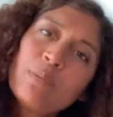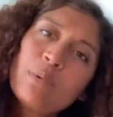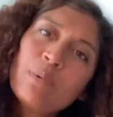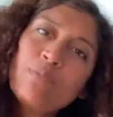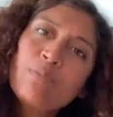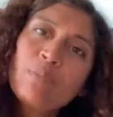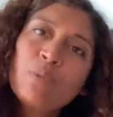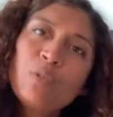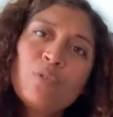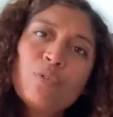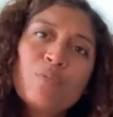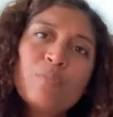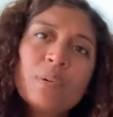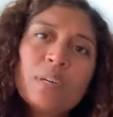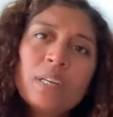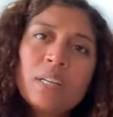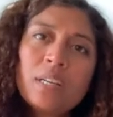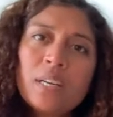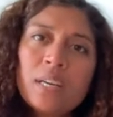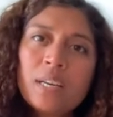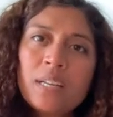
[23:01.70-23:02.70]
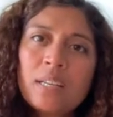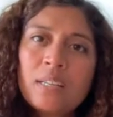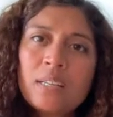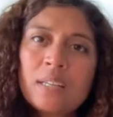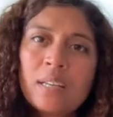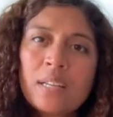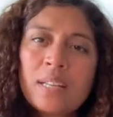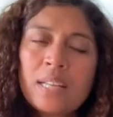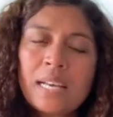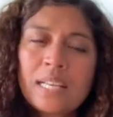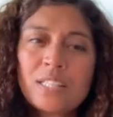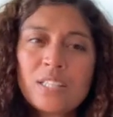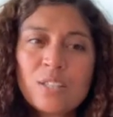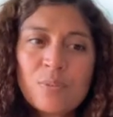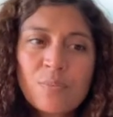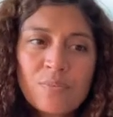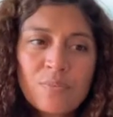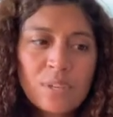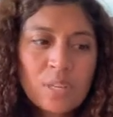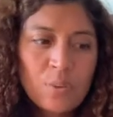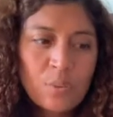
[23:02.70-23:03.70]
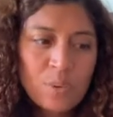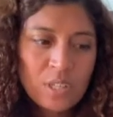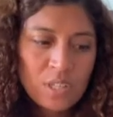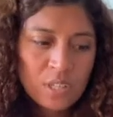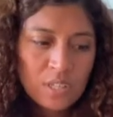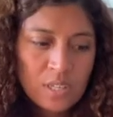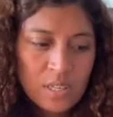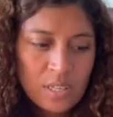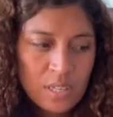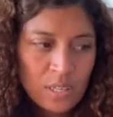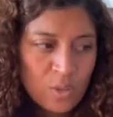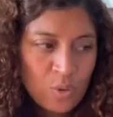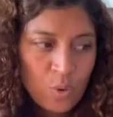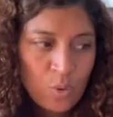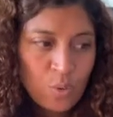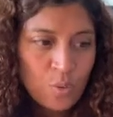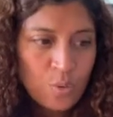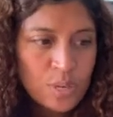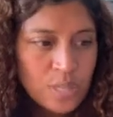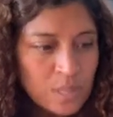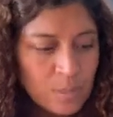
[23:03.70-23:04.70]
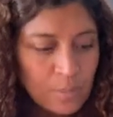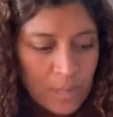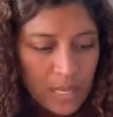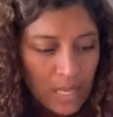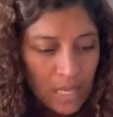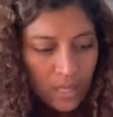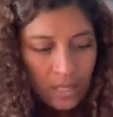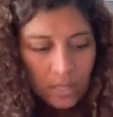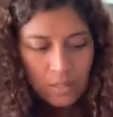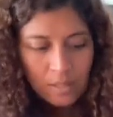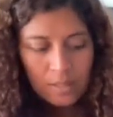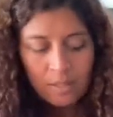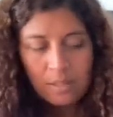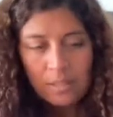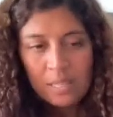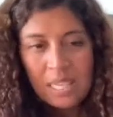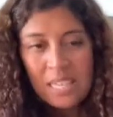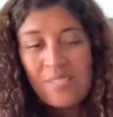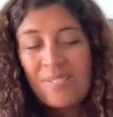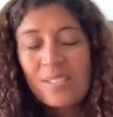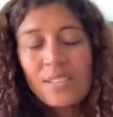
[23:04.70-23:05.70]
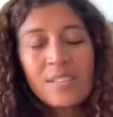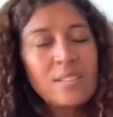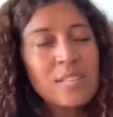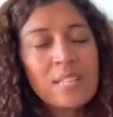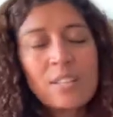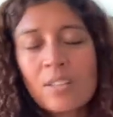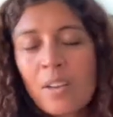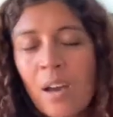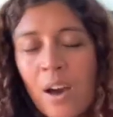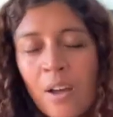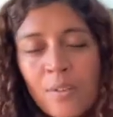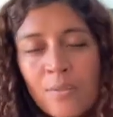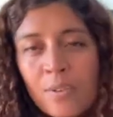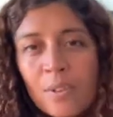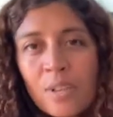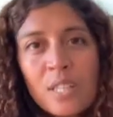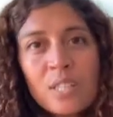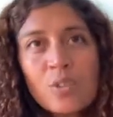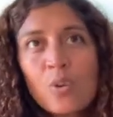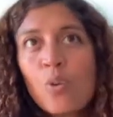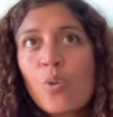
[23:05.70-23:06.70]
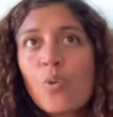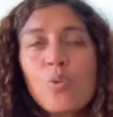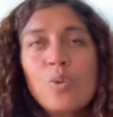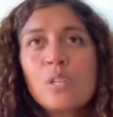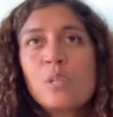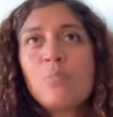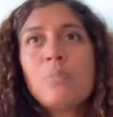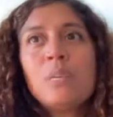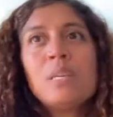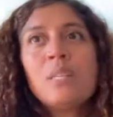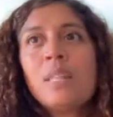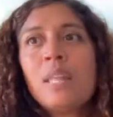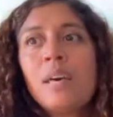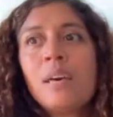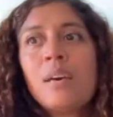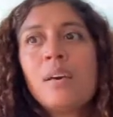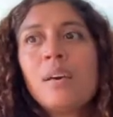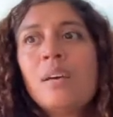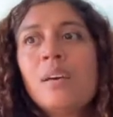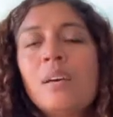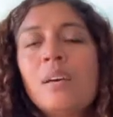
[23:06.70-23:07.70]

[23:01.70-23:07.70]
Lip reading: and movement, and that's something which has always been, even in Carnival, it's always been there.